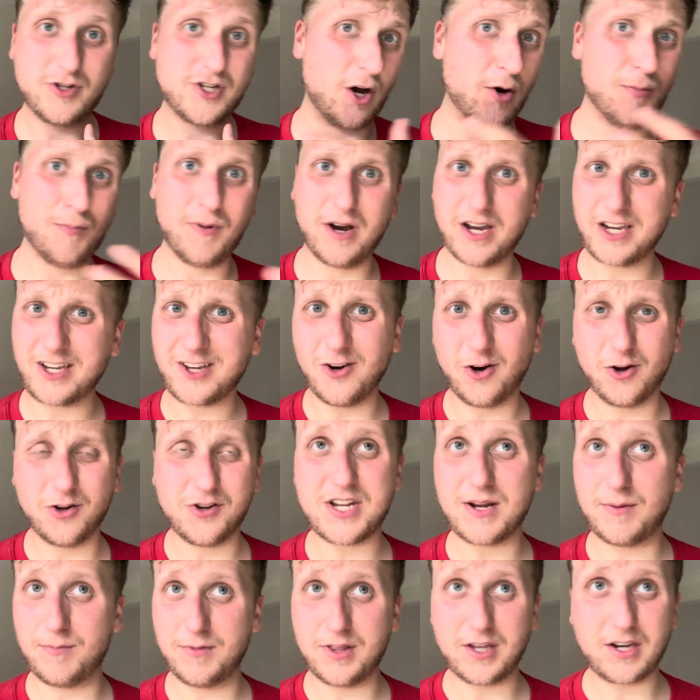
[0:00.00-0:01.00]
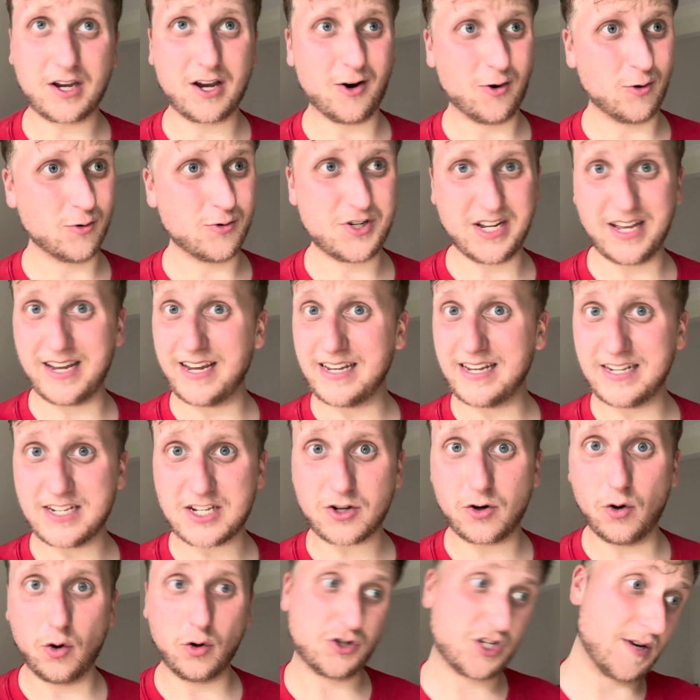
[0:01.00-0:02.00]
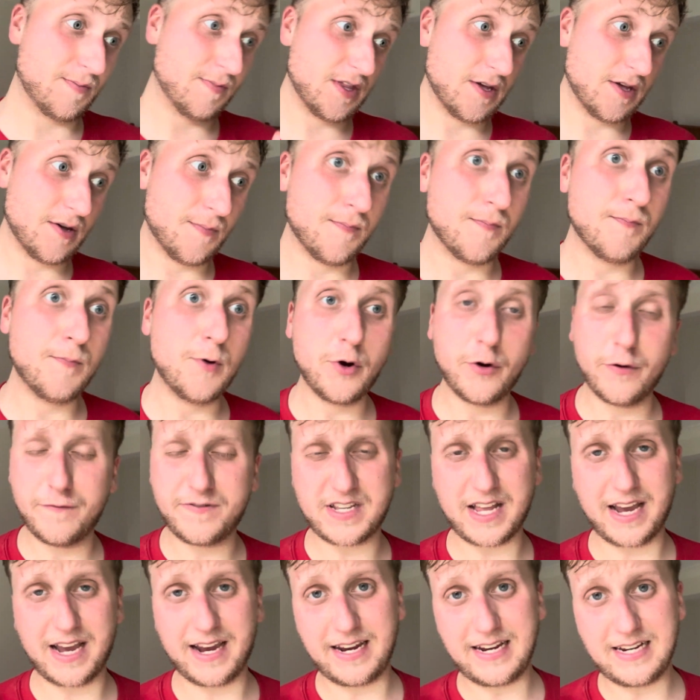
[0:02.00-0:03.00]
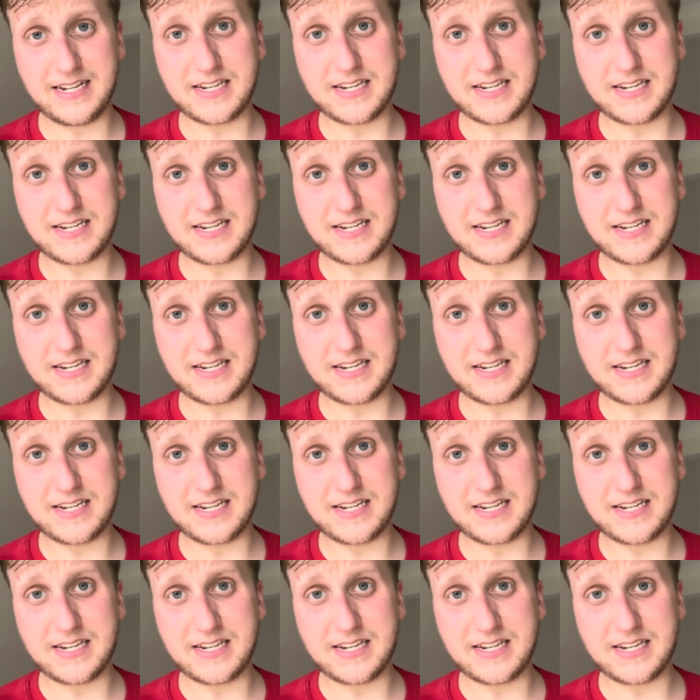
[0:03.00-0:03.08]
oh my God, some of the goals that he scored, some of the moves that